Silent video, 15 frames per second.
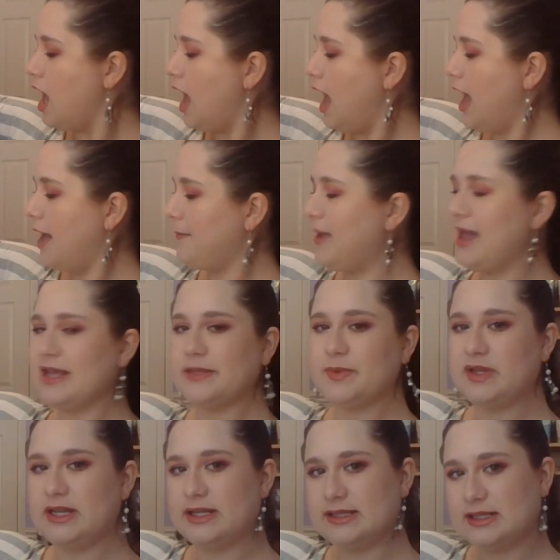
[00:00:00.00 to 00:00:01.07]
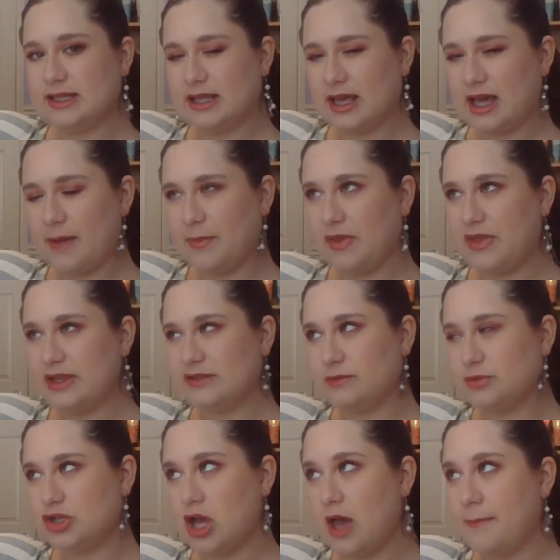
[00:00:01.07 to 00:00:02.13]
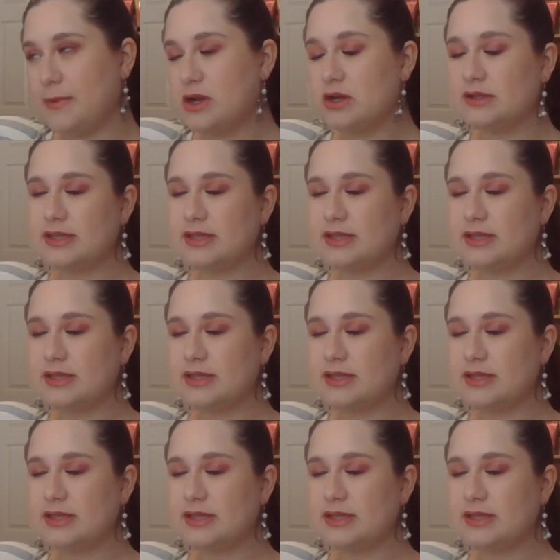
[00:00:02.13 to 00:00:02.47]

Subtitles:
My husband needed a couple things from Shoppers,